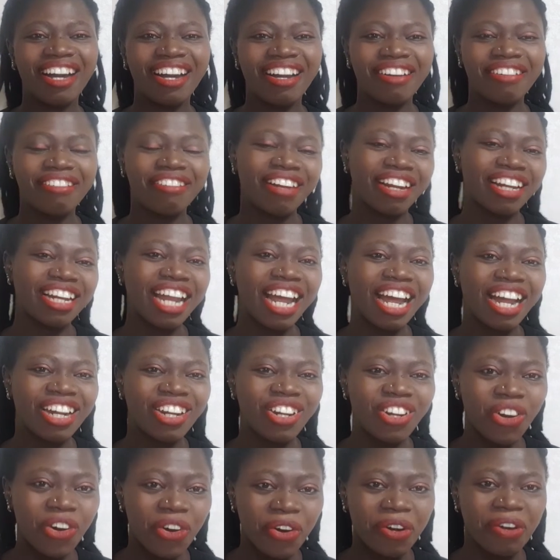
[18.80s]
a rather
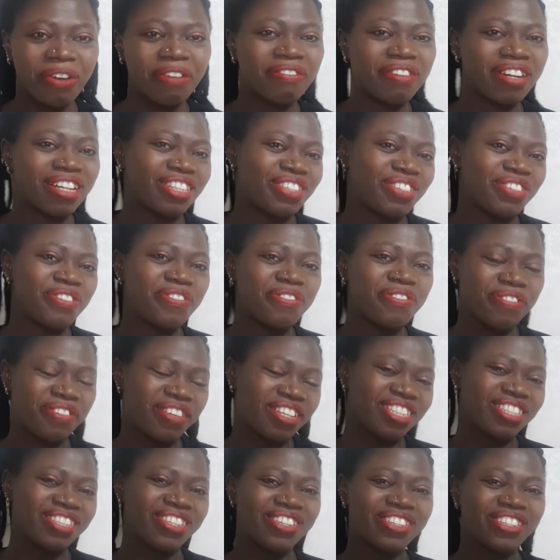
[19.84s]
long overdue
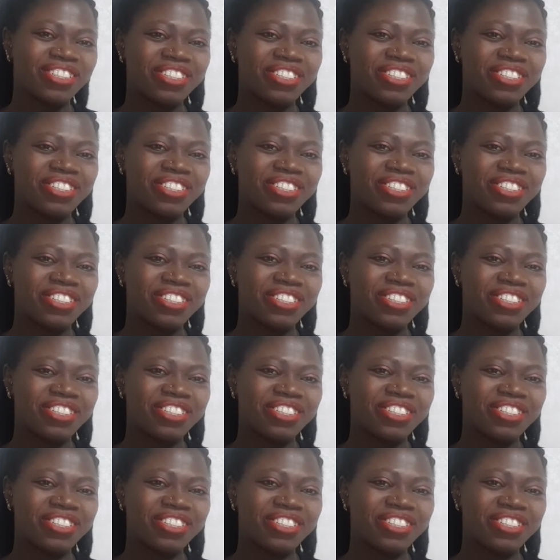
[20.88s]
video.